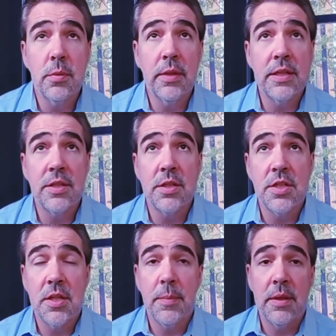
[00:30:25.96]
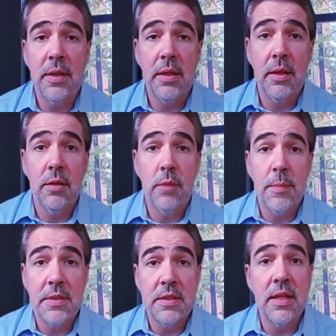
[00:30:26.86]
relationship and and, and
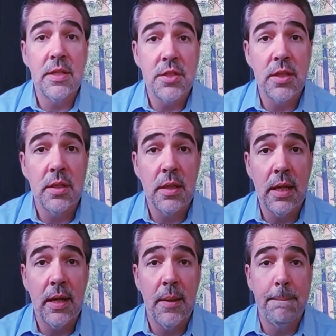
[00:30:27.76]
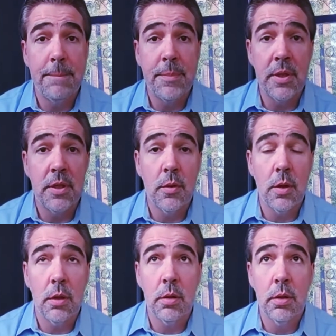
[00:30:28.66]
reputation. Um, you know
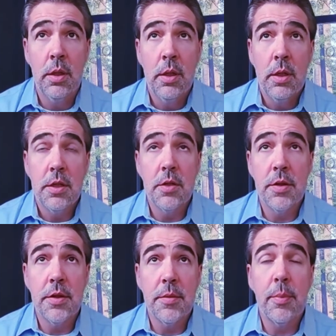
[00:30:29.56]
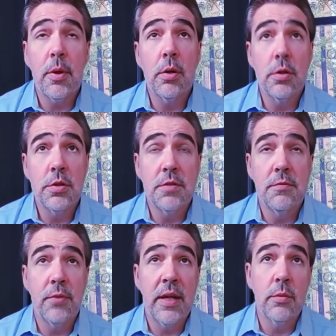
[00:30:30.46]
our you know the the partners in
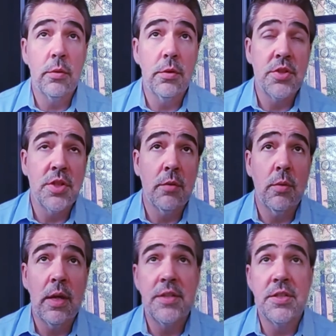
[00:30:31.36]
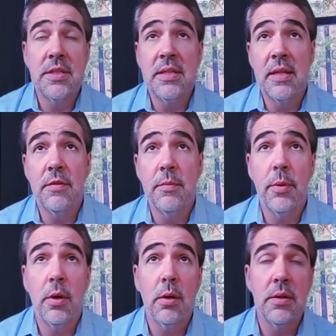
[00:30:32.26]
Franworth, John Rotche, David
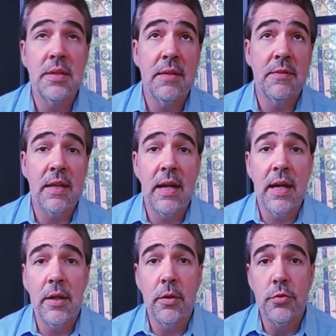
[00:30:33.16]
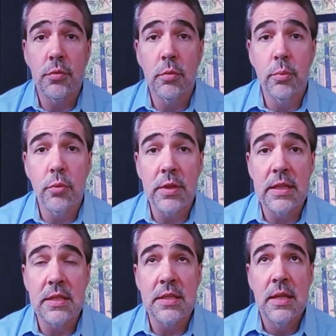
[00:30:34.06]
Barr, Dave Kyle, Drew
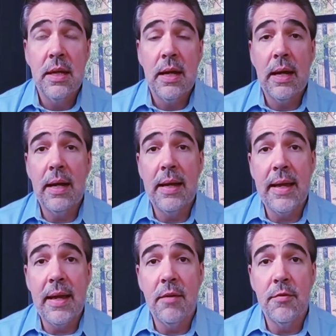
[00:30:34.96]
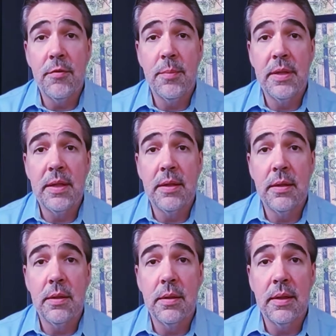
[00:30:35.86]
Brees uh, have
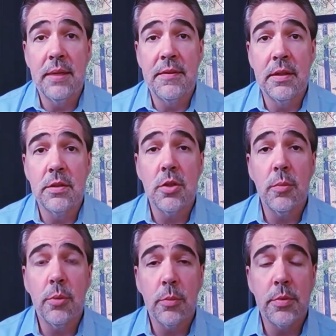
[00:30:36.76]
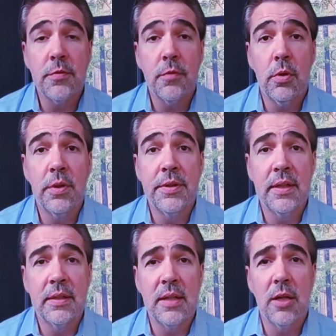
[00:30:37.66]
been I think so purposeful and,
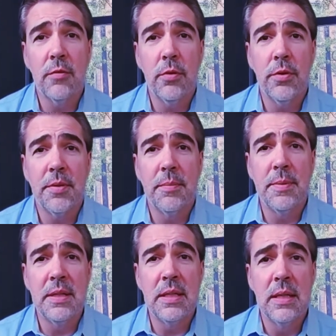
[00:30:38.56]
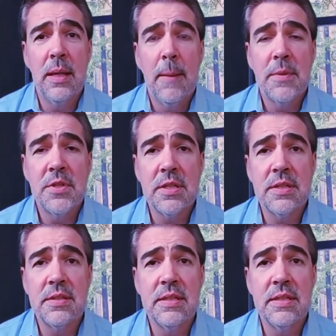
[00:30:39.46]
and careful to be just